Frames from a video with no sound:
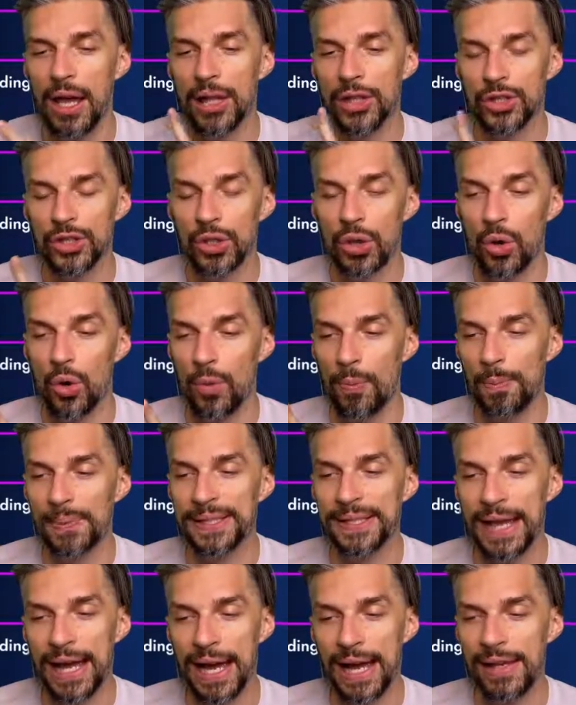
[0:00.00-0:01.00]
So
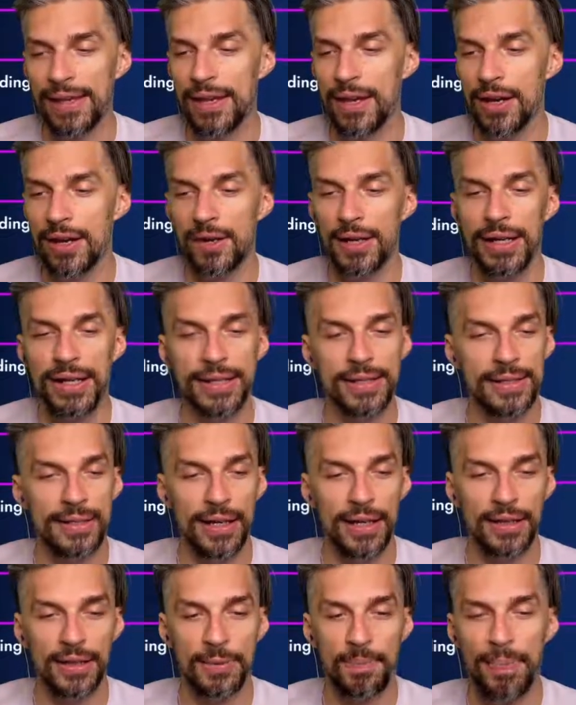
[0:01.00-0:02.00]
Psion here is
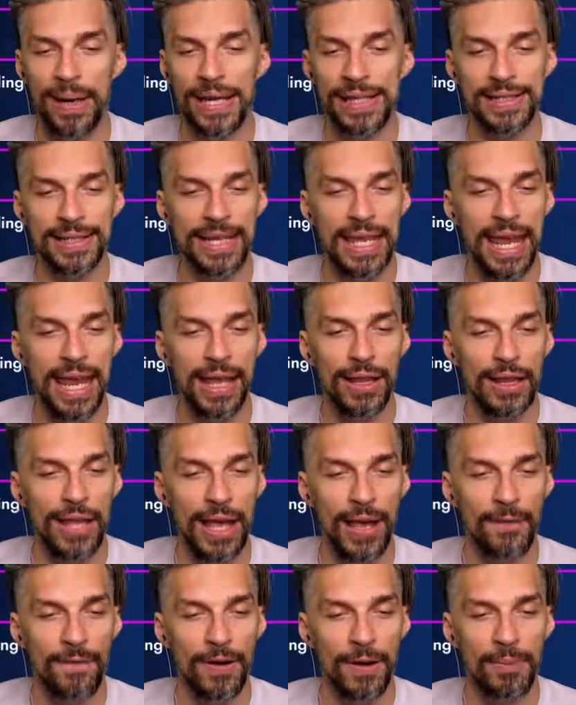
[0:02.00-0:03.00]
like the best gain
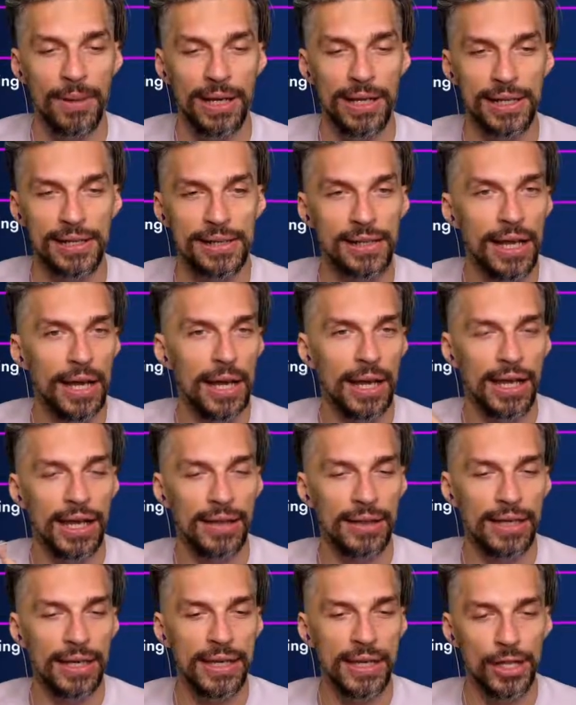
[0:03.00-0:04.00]
ever, because
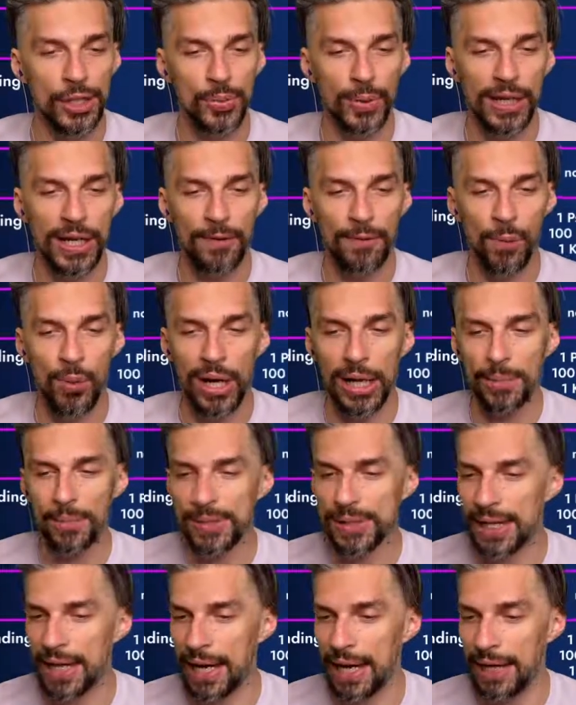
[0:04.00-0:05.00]
in the hills we have 1
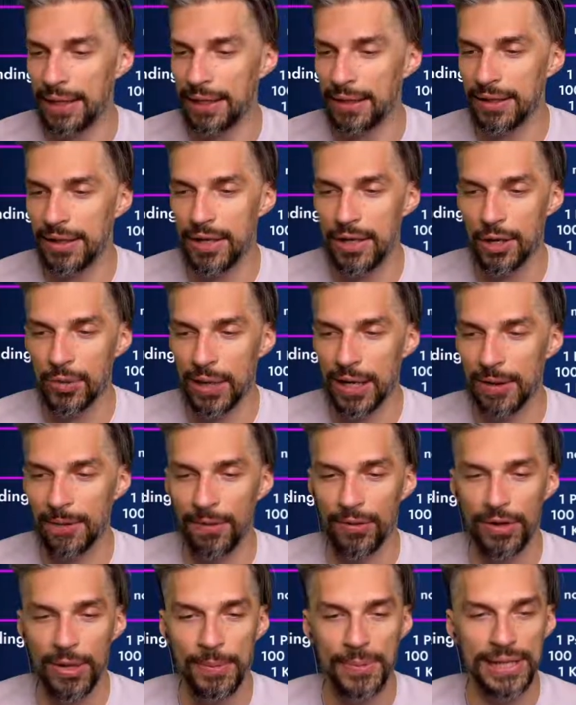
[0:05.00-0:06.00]
Psion, and here we have
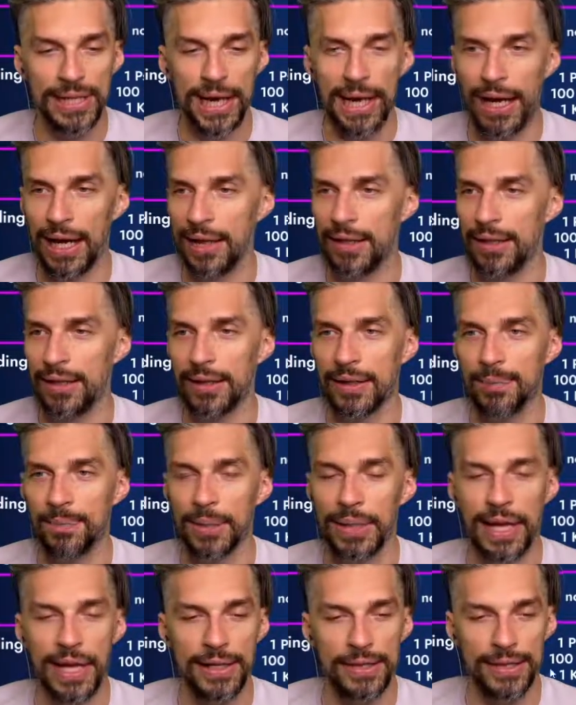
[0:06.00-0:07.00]
3 Psion in the
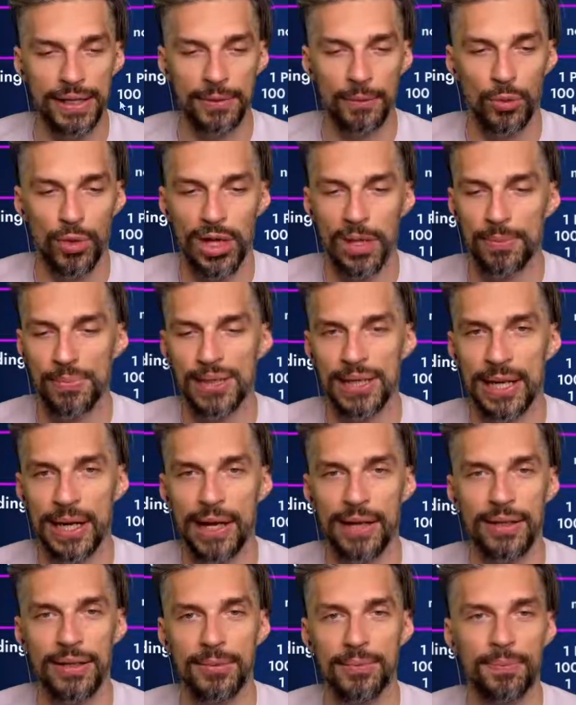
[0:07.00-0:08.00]
plains and 1
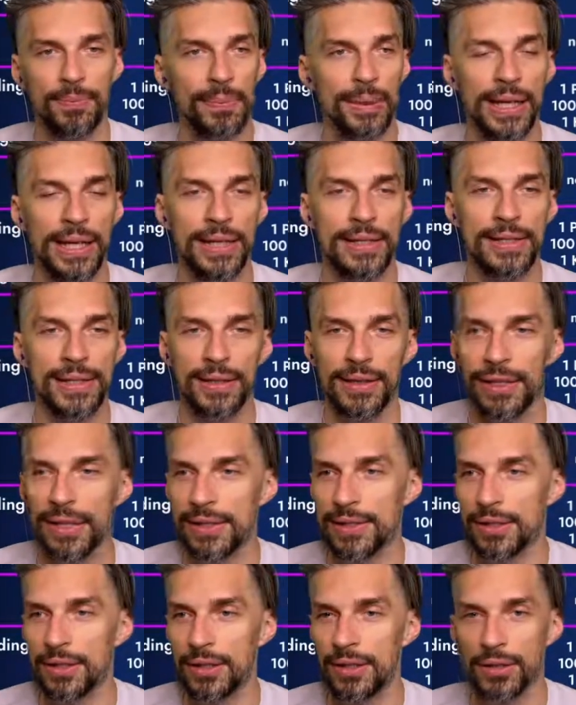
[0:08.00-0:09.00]
Psion in plains and
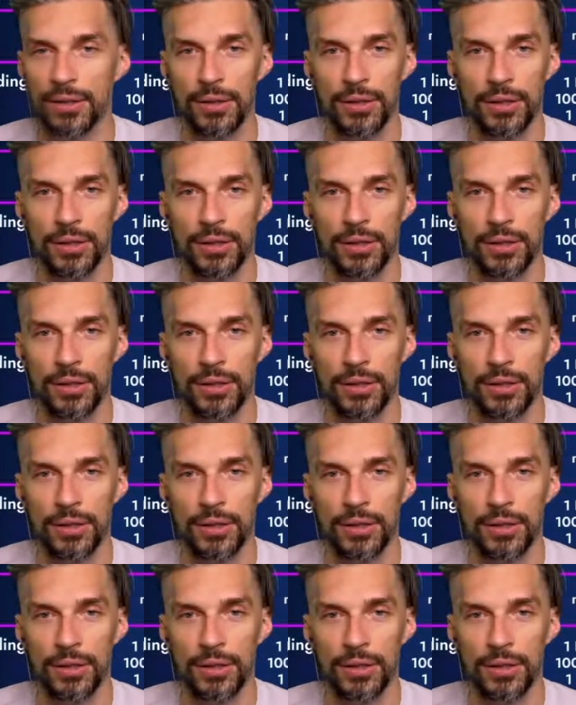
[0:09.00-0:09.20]
desert.